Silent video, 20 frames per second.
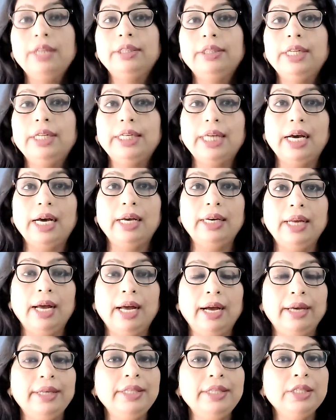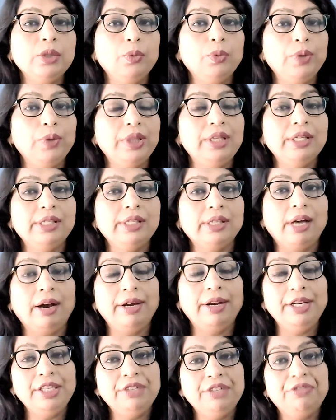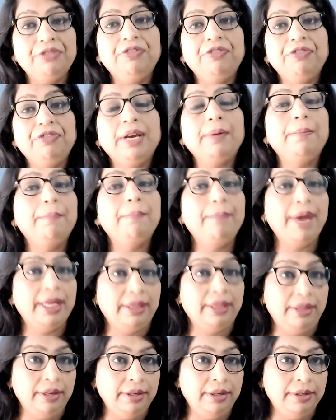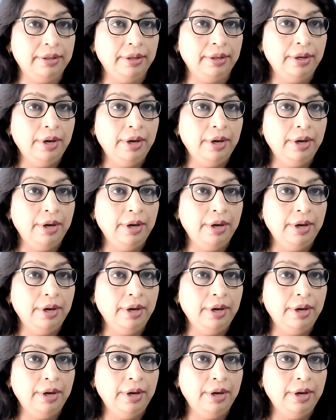that aligns with the scientific method.